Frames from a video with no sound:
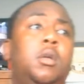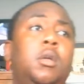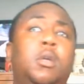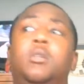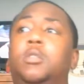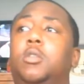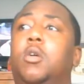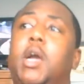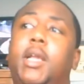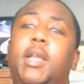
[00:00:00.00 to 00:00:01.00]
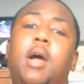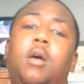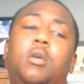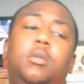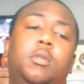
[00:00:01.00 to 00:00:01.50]
So I get out
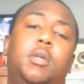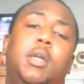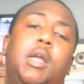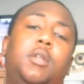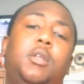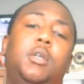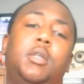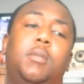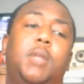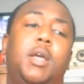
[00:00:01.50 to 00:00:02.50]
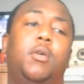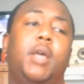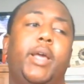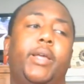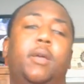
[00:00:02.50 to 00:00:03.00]
and I look, and I'm like,
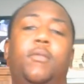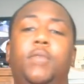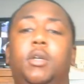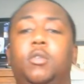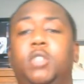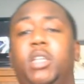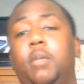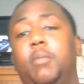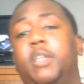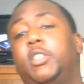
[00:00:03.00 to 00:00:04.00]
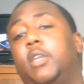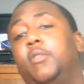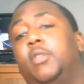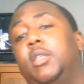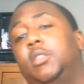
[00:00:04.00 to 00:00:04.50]
okay, I'm gonna go check, make sure
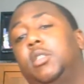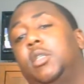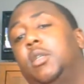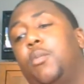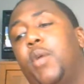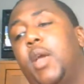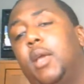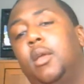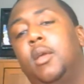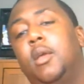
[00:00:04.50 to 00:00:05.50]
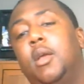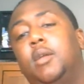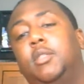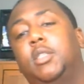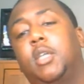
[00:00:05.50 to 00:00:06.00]
everything's good in the back.
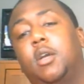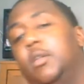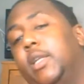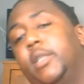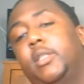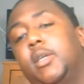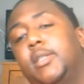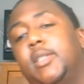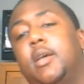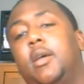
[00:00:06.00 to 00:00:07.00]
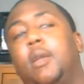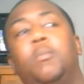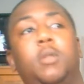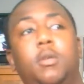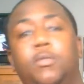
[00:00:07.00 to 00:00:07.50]
Because I heard that thud sound. I'm gonna
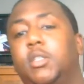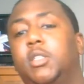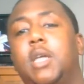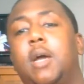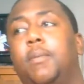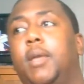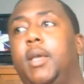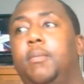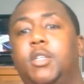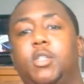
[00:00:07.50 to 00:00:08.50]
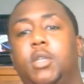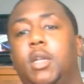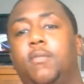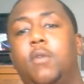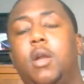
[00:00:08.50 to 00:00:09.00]
look for this dock plate, make sure it
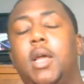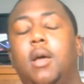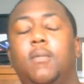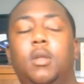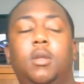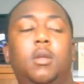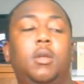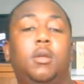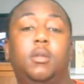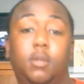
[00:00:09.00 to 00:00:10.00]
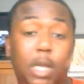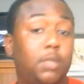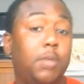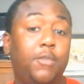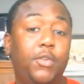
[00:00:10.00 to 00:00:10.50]
didn't fall out. That's
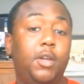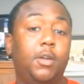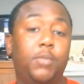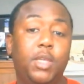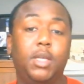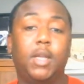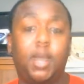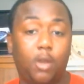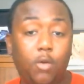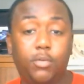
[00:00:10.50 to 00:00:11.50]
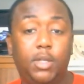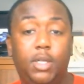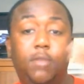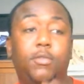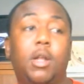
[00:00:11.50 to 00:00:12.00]
my fear. I'm thinking like, hopefully it
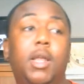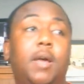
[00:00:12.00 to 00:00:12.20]
didn't fall out.